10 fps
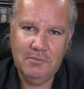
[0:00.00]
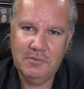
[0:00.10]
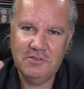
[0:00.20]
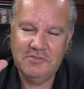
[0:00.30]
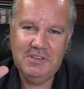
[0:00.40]

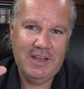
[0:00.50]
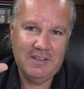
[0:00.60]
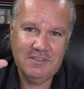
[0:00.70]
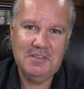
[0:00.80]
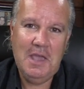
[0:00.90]
to see
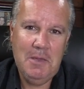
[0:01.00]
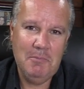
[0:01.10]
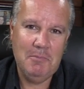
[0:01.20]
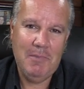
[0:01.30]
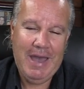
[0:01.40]
that
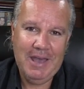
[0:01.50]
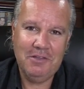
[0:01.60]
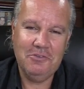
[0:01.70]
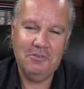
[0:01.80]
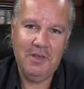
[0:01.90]
same
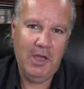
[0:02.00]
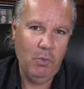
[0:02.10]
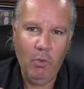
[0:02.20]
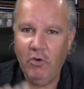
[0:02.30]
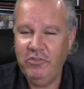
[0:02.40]
actor that I
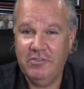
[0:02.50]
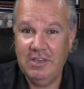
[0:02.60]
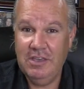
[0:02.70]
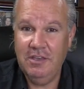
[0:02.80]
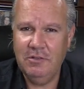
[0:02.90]
watched as a
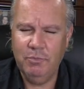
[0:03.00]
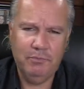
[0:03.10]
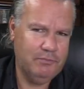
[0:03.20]
kid,